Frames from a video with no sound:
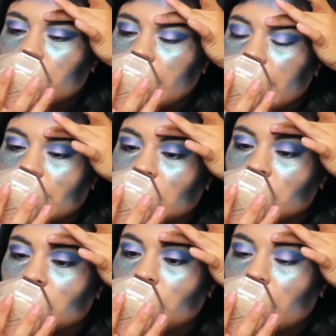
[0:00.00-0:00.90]
And
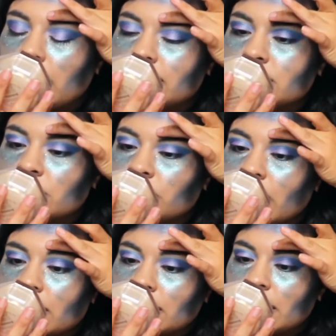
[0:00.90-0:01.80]
you might
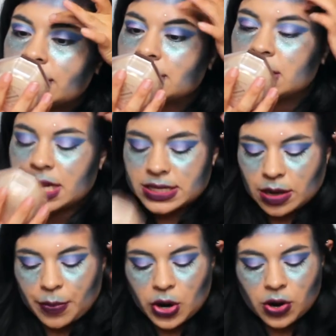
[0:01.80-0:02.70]
recognize these
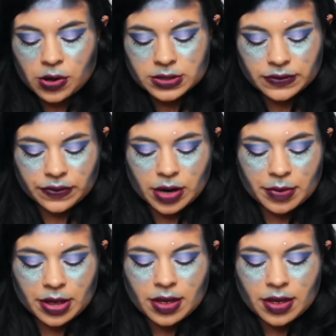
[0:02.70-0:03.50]
pearls from